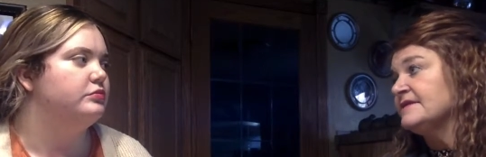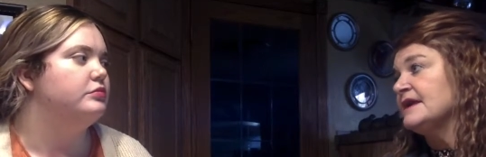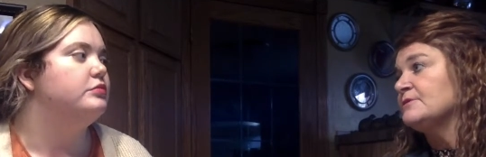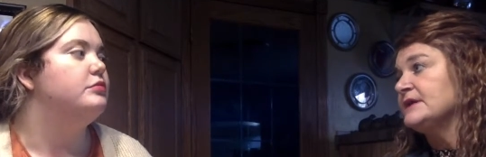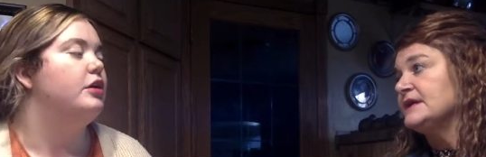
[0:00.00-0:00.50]

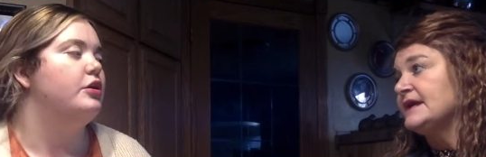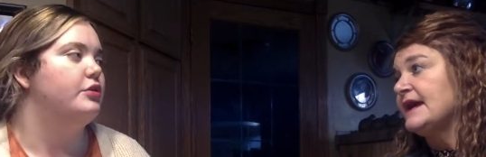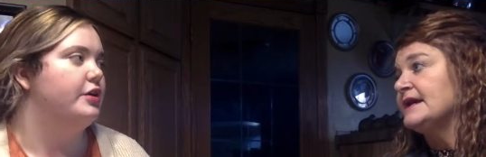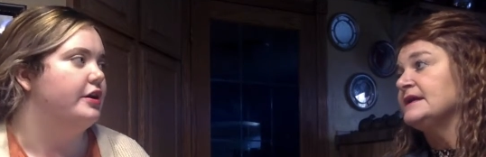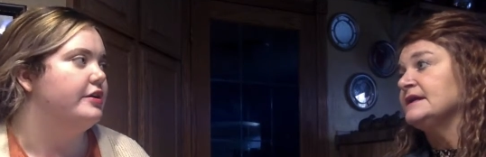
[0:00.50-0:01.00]
Speaker 1: that we had okay.
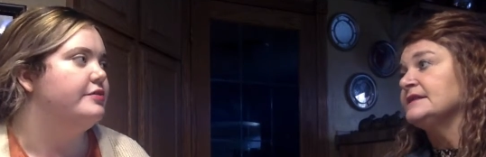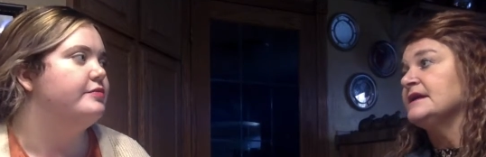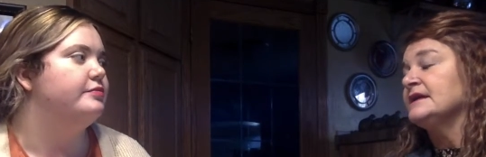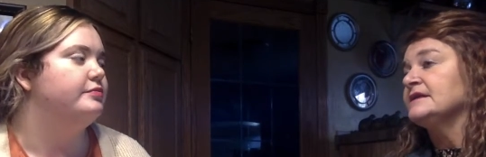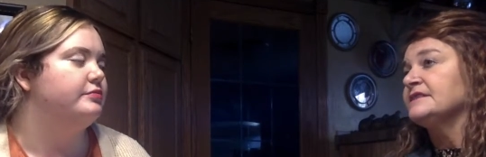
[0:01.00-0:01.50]
had at,
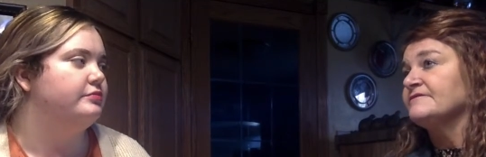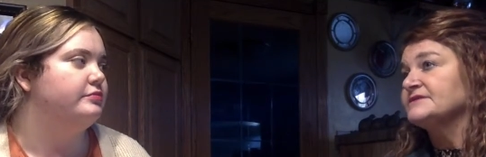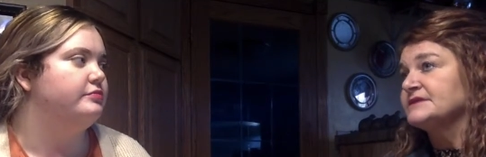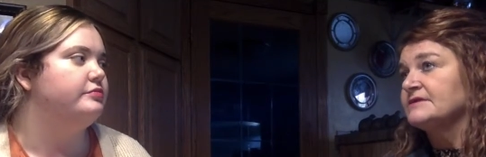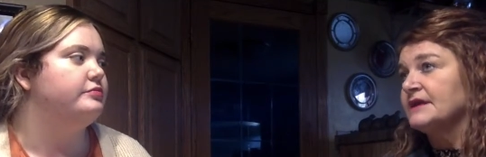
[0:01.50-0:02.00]
at the
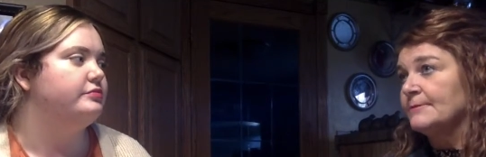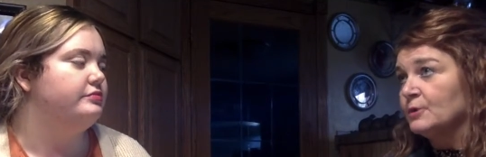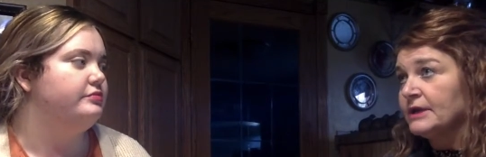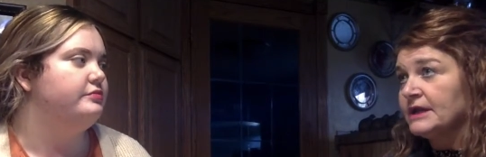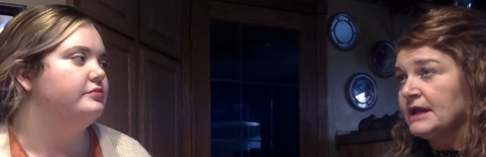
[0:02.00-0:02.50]
facility I'm
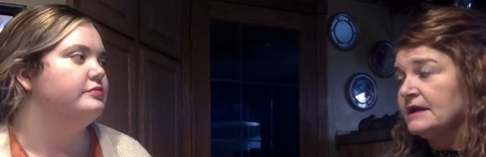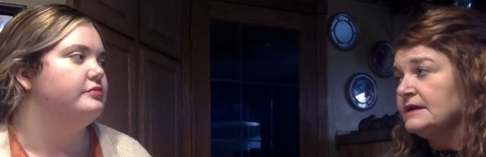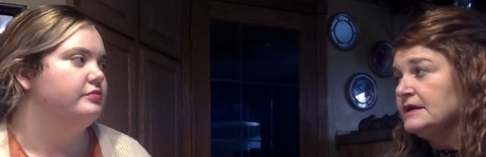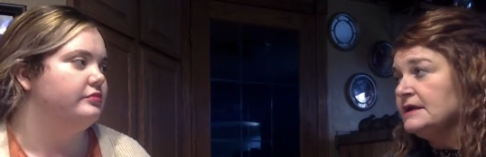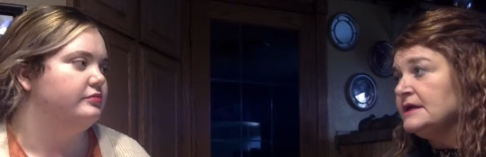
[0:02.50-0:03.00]
working at,
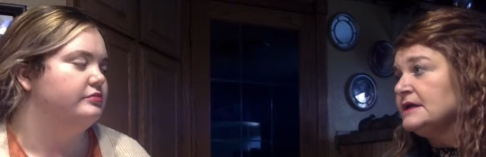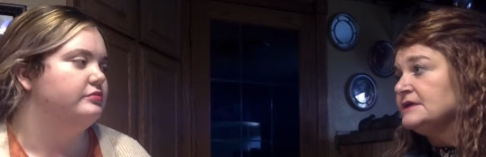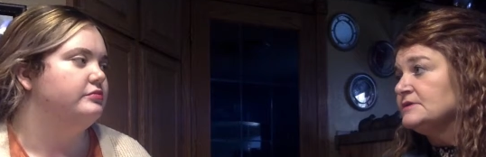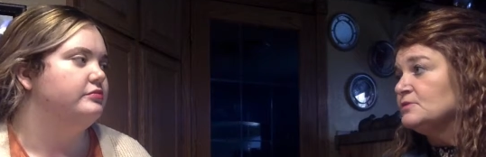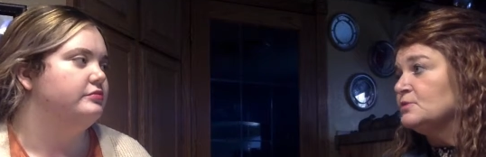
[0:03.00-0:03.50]

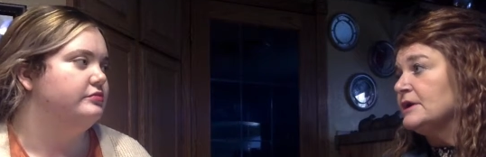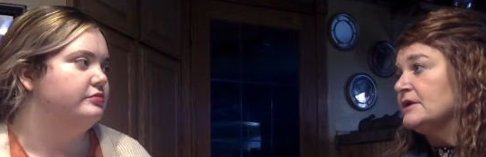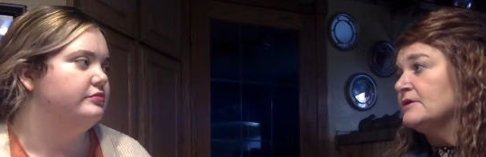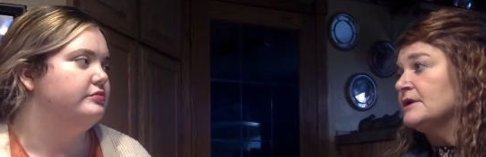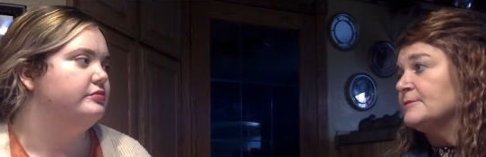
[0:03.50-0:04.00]

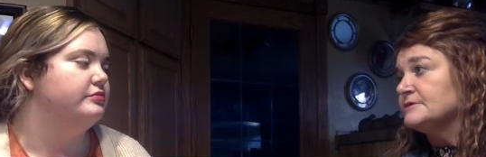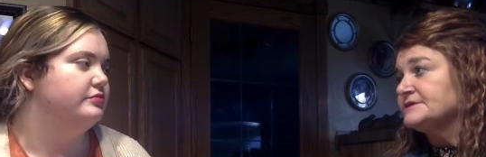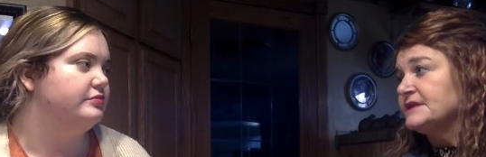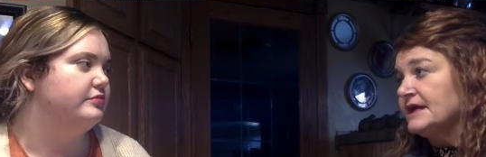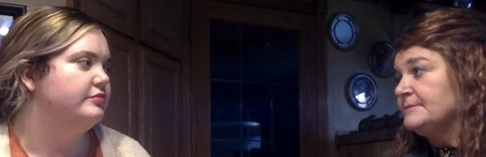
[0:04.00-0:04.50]
where a
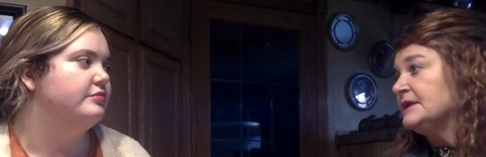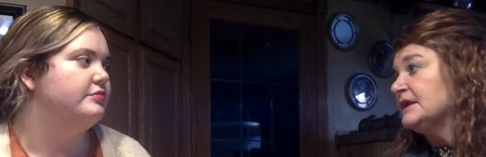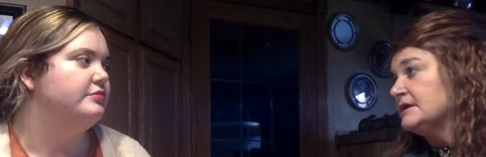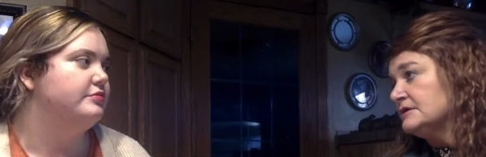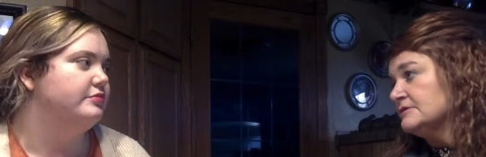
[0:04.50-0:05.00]
person had been
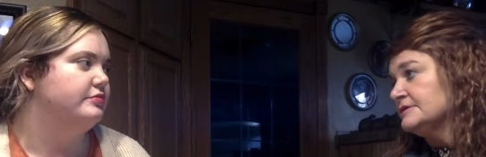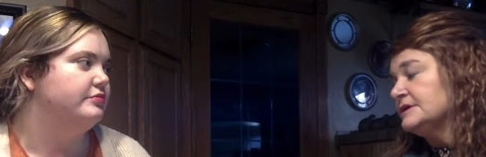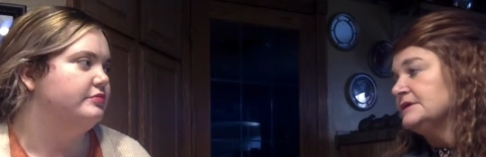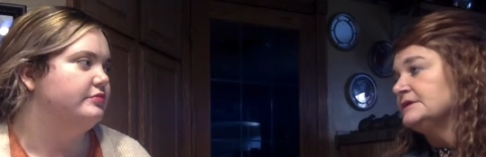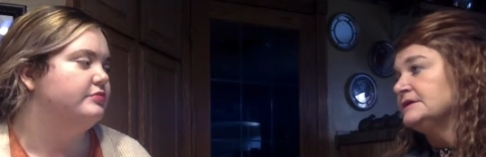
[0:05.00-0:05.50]
killed.
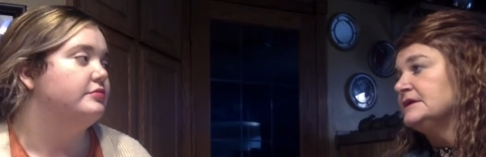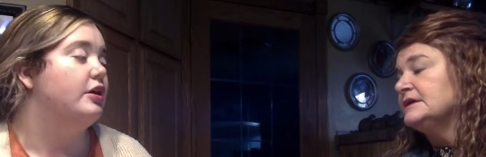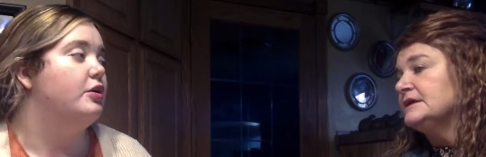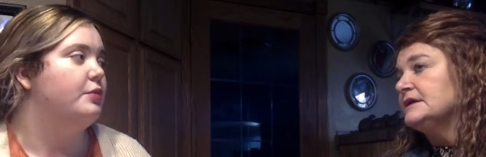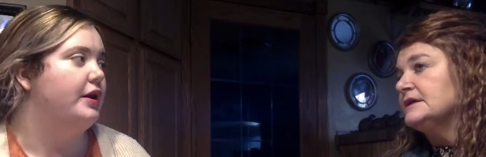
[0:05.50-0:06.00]

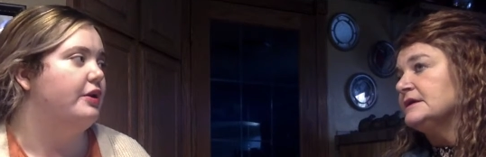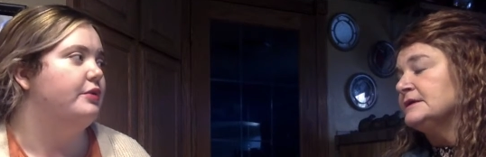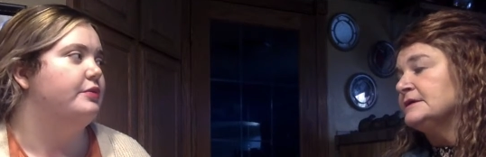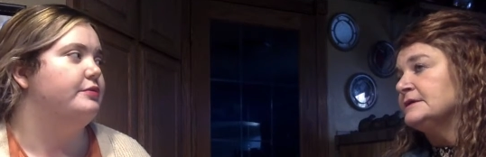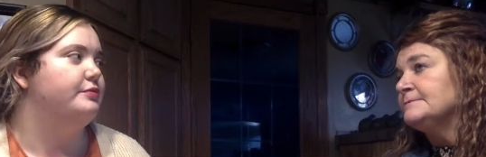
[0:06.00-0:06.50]
Speaker 2: Oh, wow.
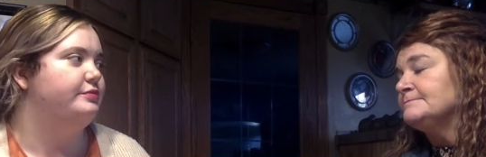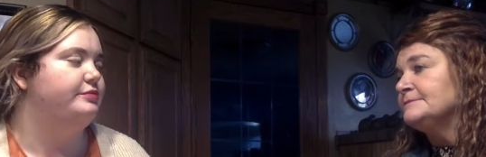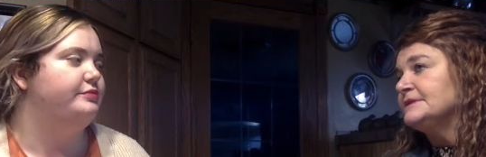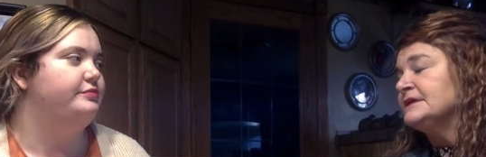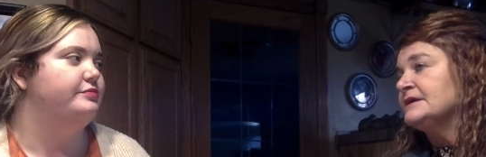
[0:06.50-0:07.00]
Um,
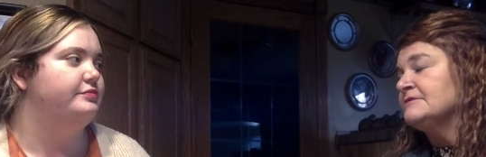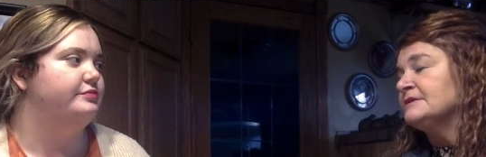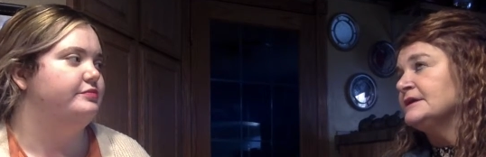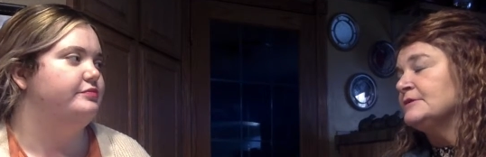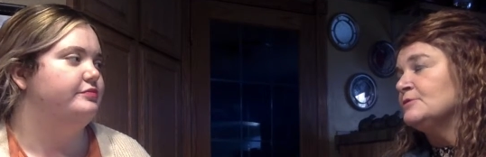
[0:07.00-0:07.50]
Speaker 1: not
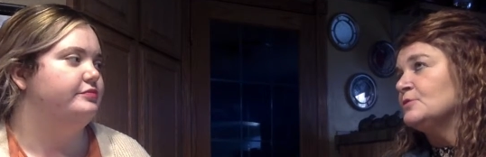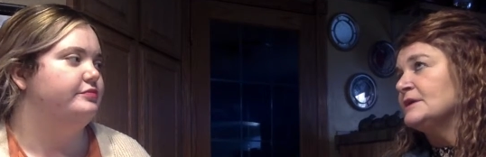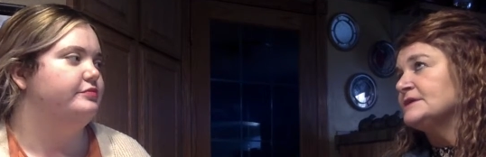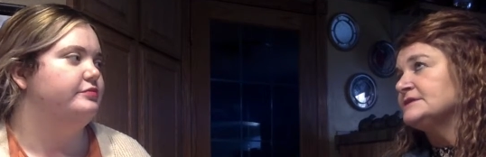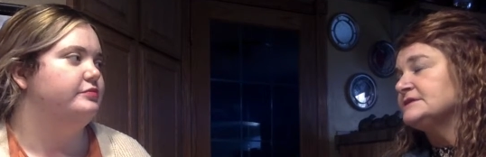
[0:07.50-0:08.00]
only
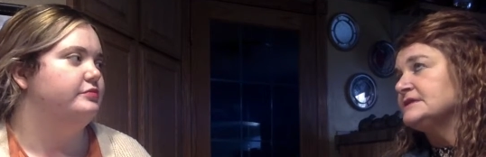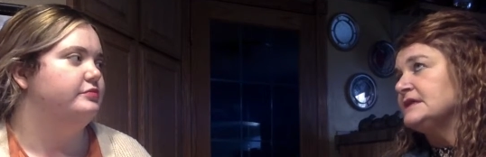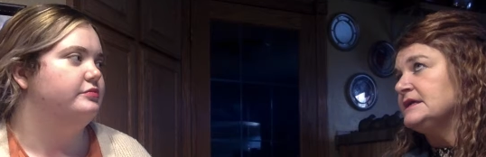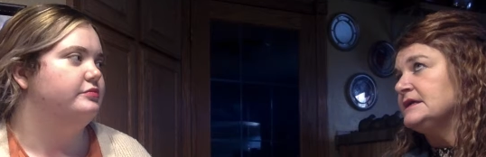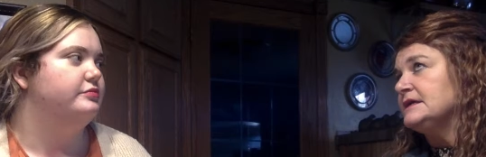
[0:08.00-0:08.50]
was
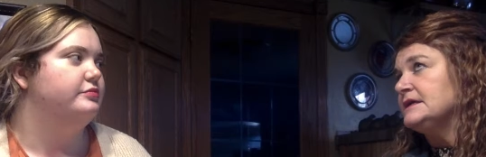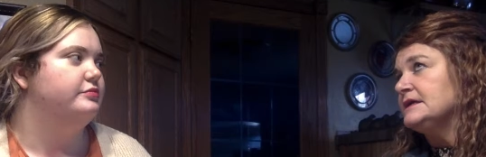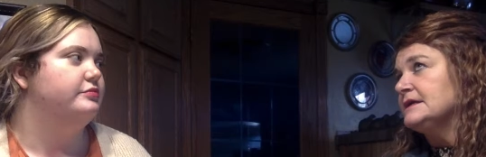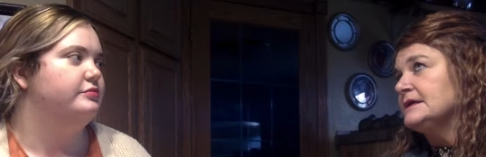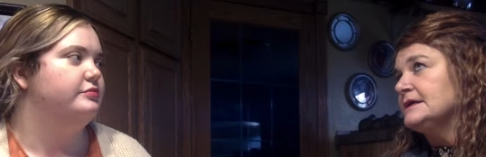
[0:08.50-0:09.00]
he
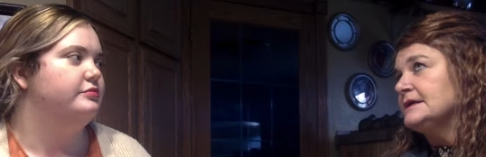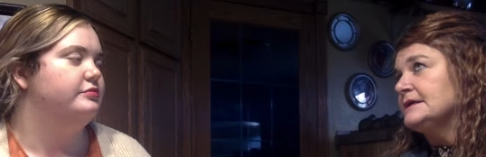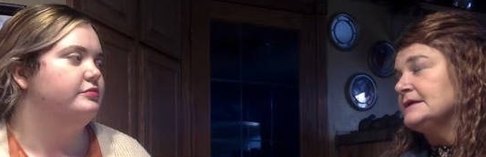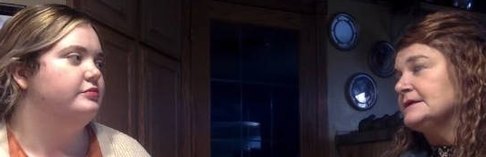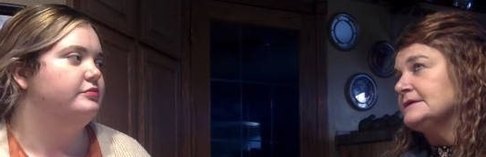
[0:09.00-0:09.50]

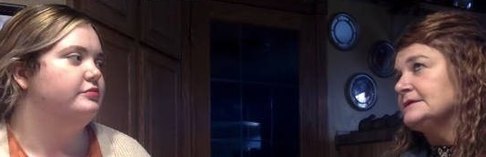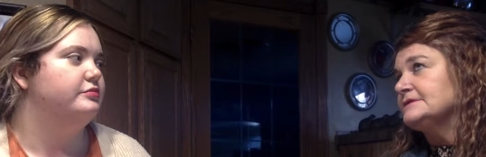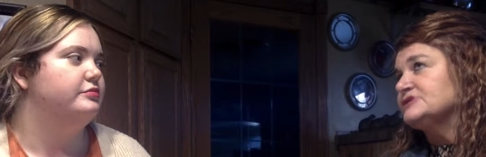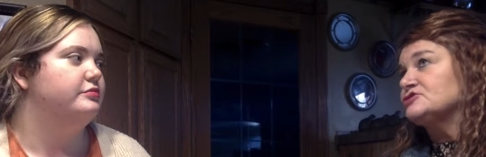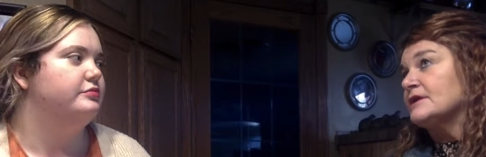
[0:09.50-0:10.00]

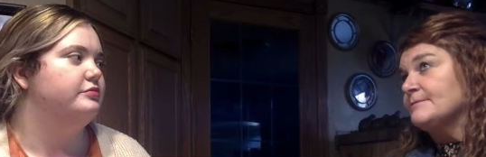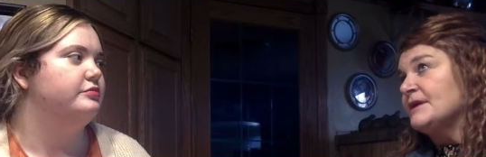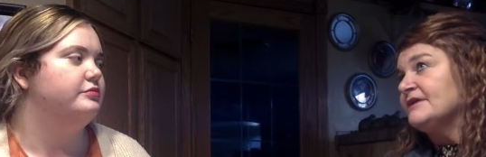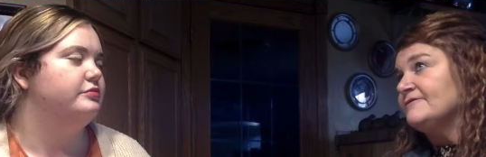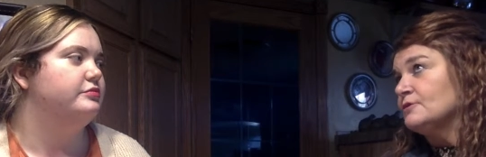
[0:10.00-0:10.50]
struck
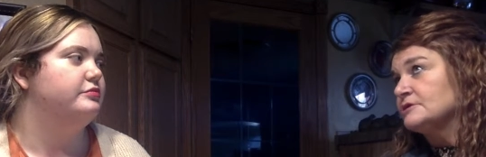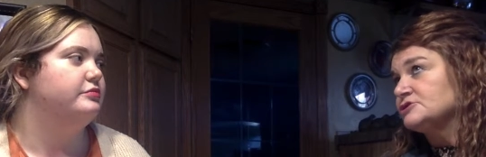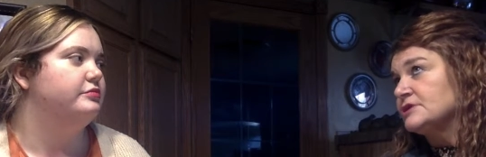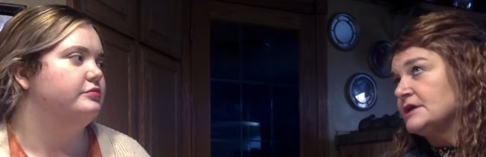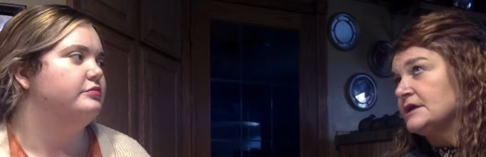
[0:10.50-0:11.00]
by a fork
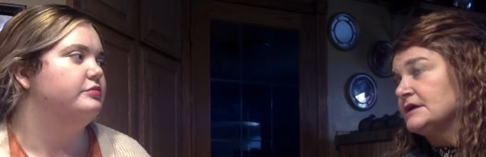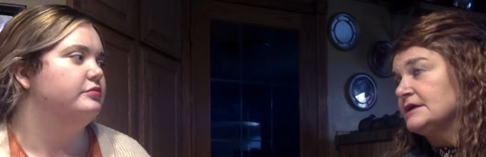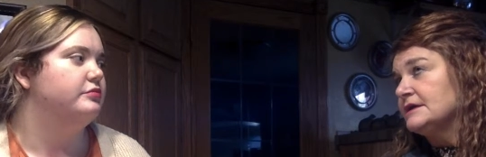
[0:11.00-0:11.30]
truck,